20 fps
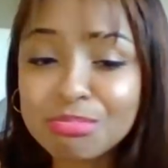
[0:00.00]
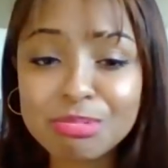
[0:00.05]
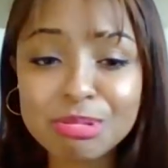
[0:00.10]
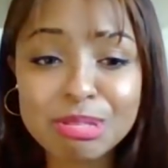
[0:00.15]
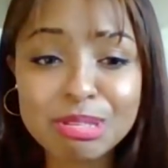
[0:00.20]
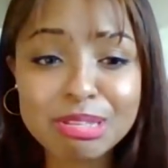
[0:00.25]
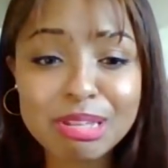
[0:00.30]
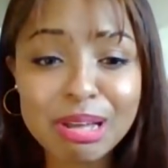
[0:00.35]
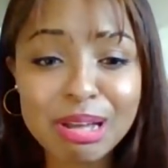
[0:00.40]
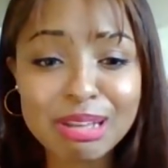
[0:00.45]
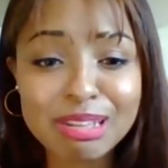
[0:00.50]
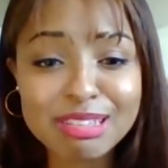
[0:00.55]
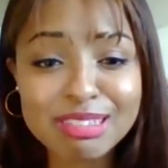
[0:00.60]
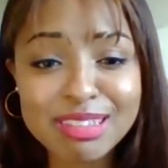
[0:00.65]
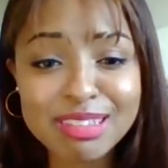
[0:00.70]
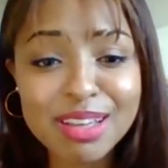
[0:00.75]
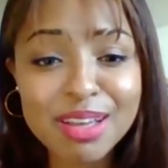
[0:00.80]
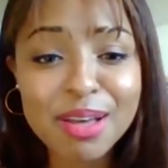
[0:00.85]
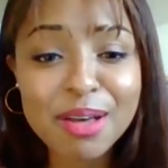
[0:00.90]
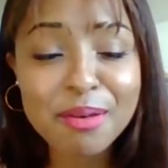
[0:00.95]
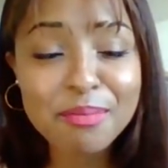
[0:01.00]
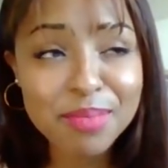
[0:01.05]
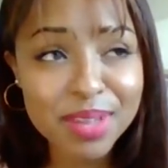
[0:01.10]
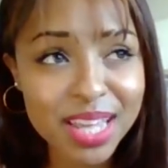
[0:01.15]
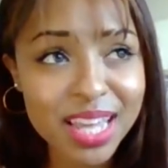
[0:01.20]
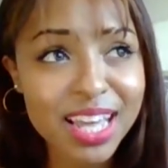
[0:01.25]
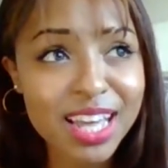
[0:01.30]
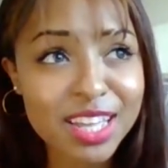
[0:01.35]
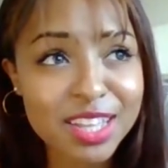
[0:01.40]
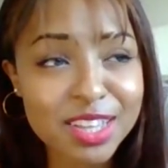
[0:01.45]
It sucks. But
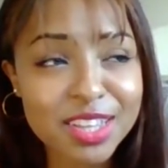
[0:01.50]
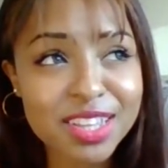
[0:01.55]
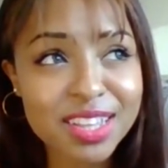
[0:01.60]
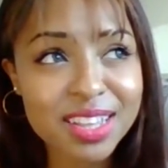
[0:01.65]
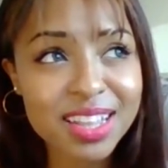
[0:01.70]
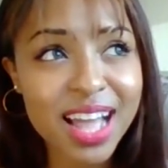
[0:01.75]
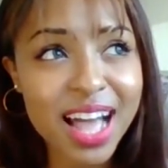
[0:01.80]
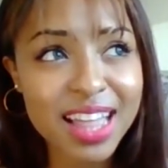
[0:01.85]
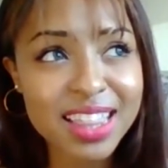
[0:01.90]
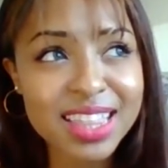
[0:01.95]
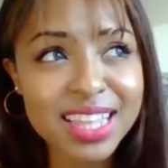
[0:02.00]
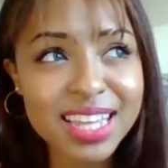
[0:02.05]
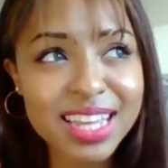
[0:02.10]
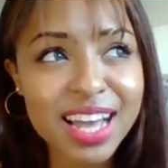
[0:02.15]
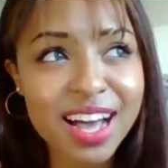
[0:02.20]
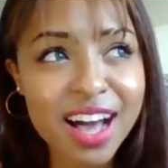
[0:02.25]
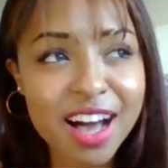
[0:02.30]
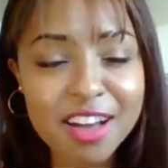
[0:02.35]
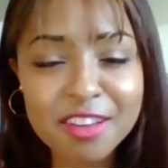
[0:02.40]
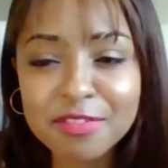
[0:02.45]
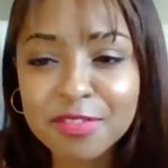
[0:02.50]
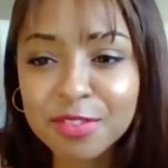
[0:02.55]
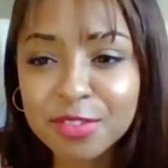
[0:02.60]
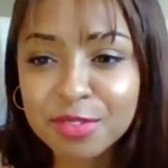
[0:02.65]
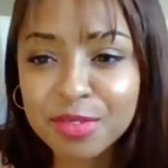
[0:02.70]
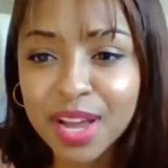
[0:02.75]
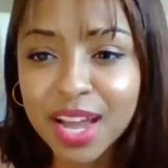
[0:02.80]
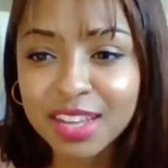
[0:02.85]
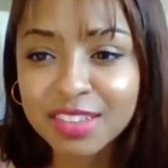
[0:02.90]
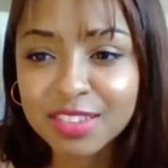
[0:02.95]
yeah, I think
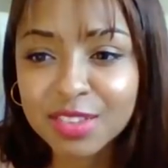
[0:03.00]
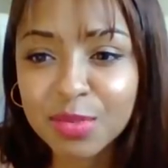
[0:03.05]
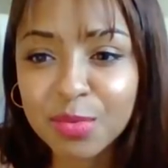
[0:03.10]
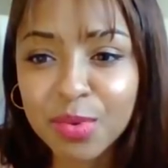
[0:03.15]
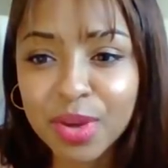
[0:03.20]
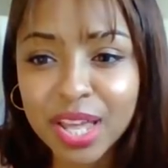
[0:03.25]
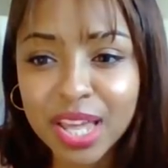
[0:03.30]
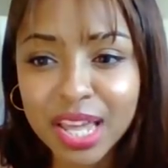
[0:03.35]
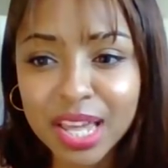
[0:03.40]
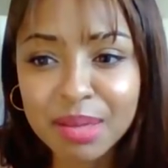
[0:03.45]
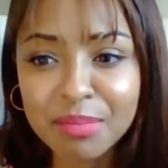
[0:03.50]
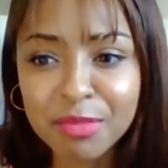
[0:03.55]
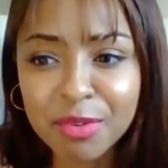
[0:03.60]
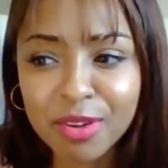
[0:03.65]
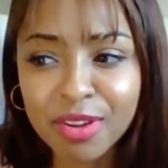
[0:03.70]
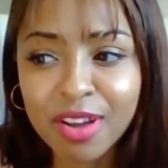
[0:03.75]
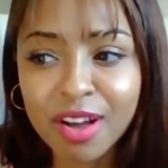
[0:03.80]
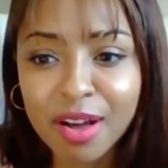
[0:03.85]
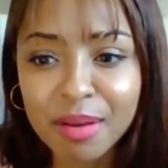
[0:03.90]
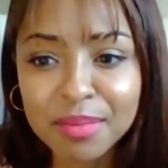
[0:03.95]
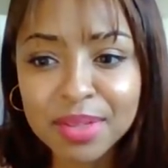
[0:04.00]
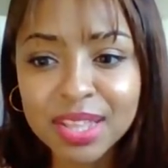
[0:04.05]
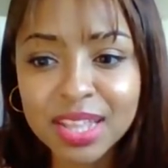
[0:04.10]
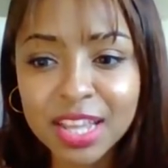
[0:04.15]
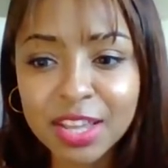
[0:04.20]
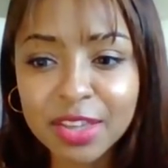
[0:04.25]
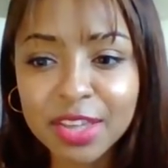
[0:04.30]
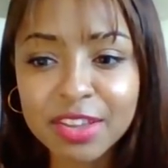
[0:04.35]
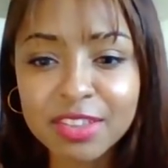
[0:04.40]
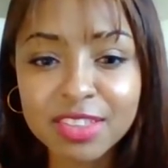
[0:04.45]
iPhones are actually way more common.
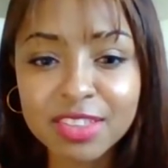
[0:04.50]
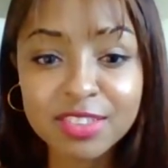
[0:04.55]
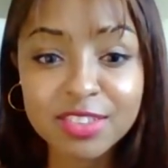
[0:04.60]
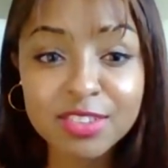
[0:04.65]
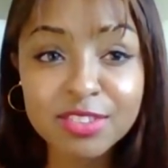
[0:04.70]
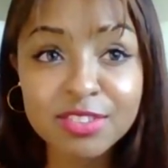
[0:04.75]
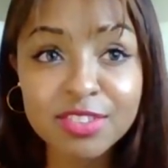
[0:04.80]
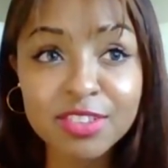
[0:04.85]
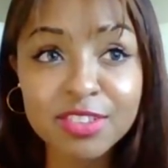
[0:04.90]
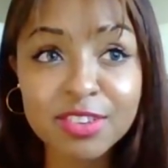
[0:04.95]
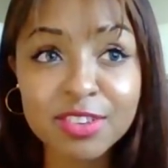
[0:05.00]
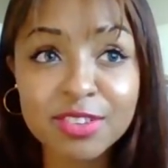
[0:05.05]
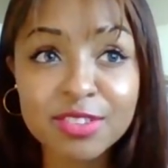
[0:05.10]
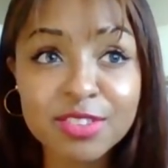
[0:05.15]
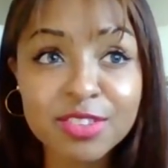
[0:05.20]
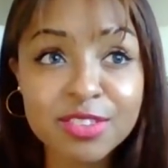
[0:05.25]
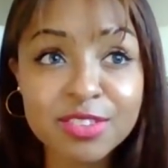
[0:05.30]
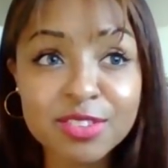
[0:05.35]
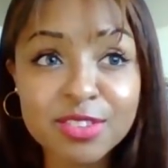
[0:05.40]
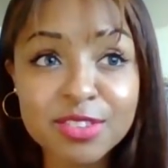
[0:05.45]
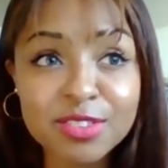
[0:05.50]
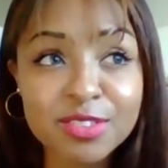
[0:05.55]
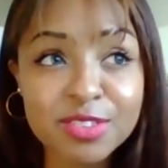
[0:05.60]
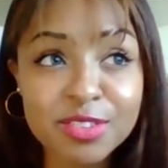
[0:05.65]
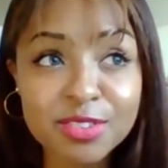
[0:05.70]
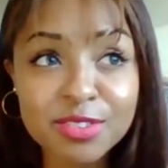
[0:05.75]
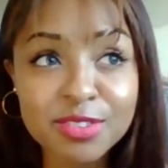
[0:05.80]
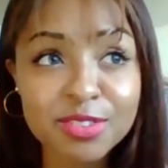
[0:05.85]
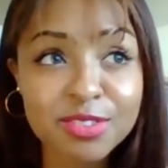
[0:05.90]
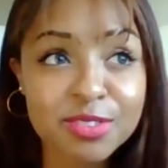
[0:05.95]
You hear the ding ding ding ding ding
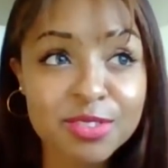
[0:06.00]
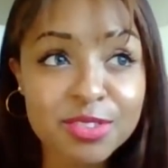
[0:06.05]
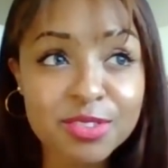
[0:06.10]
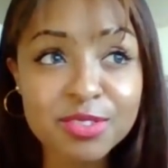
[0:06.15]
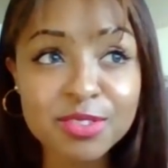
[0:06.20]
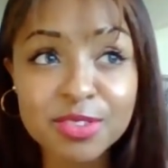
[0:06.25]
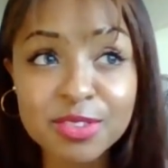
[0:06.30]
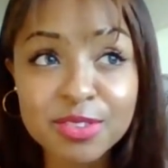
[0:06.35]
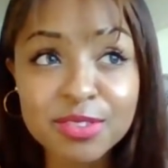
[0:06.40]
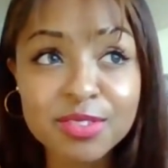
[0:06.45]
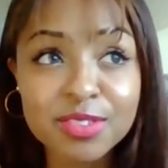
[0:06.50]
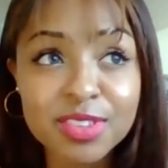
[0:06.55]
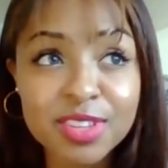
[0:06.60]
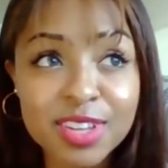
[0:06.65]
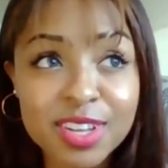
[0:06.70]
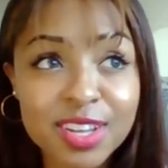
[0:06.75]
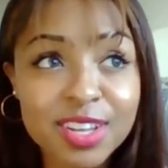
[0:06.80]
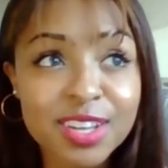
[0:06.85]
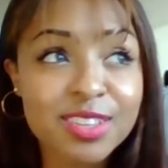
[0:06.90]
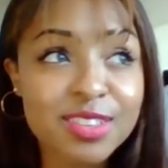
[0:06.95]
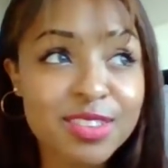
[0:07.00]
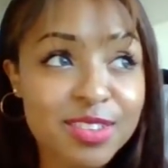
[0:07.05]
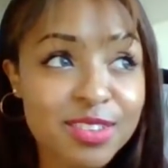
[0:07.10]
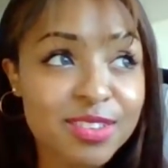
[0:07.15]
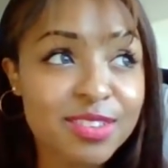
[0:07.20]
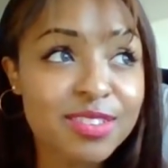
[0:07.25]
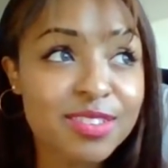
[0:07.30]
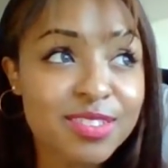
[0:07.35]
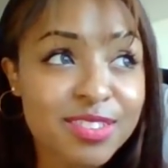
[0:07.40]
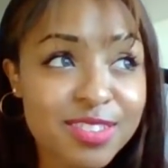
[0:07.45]
ding ding ding ding
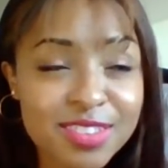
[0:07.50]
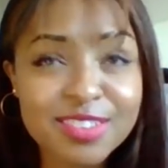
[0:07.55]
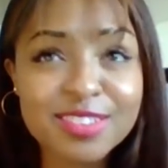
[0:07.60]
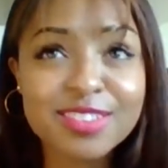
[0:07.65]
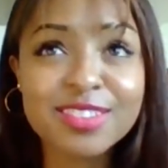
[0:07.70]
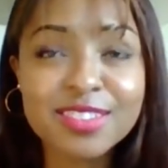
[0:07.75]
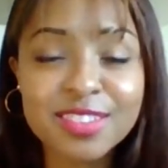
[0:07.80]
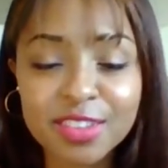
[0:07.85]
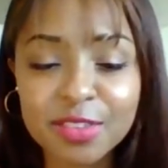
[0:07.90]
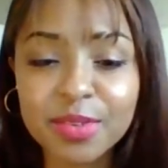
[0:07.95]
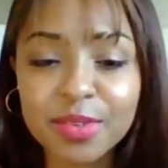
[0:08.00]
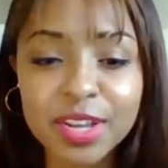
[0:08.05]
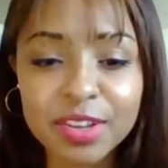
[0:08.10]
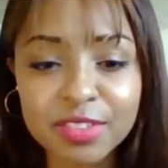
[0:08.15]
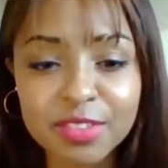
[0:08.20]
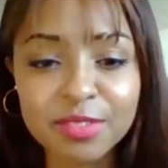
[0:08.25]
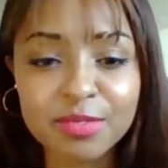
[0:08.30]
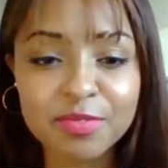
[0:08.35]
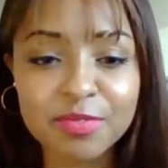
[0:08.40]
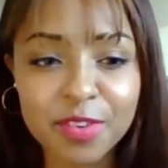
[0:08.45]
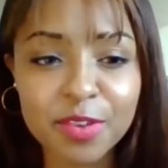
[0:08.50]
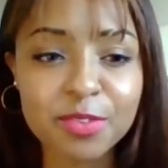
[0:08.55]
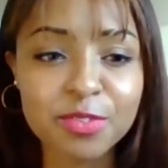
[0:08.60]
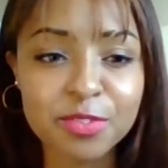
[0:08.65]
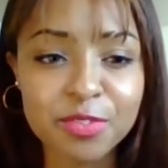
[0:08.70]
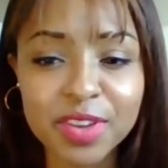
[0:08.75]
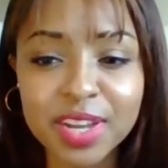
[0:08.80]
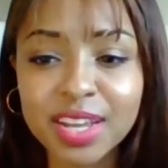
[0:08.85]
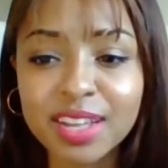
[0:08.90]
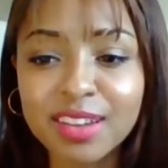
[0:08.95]
ding ding ding. You hear the
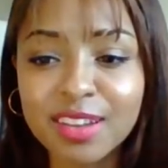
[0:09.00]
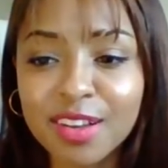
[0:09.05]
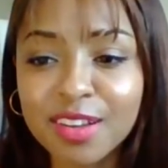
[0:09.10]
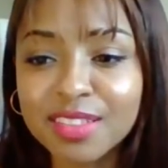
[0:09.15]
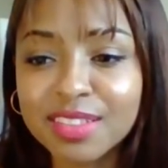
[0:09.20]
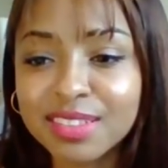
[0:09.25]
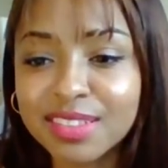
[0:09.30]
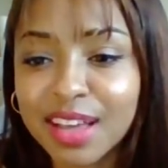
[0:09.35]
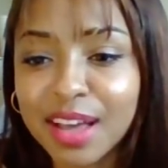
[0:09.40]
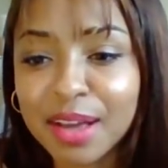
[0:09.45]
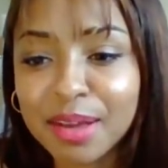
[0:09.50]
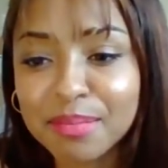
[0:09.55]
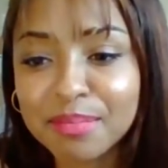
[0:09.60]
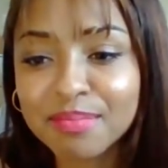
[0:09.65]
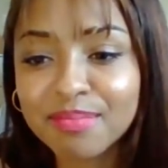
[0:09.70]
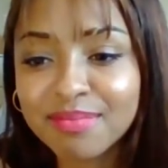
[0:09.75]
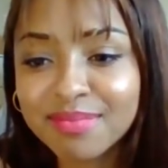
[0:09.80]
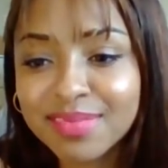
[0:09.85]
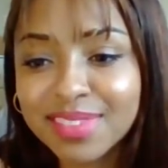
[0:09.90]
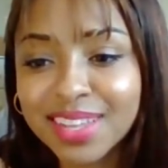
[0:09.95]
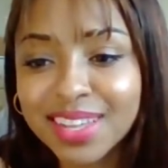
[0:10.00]
phones ringing all the time.